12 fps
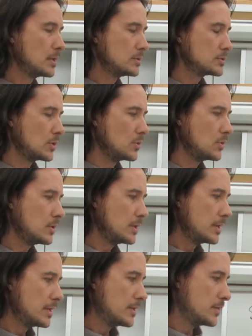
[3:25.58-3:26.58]
So
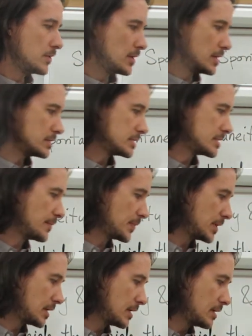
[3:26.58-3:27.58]

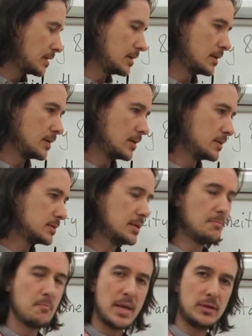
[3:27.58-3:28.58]

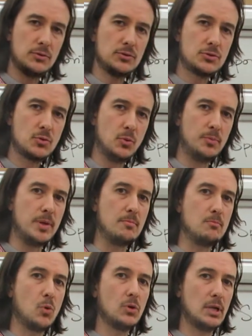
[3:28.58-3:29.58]
some metals would be
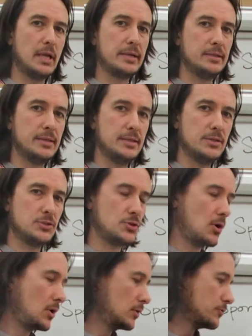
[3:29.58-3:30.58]
more likely to
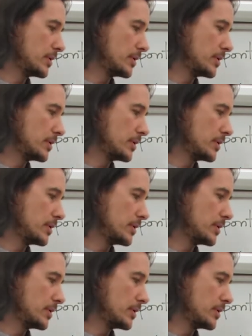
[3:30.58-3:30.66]
dissolve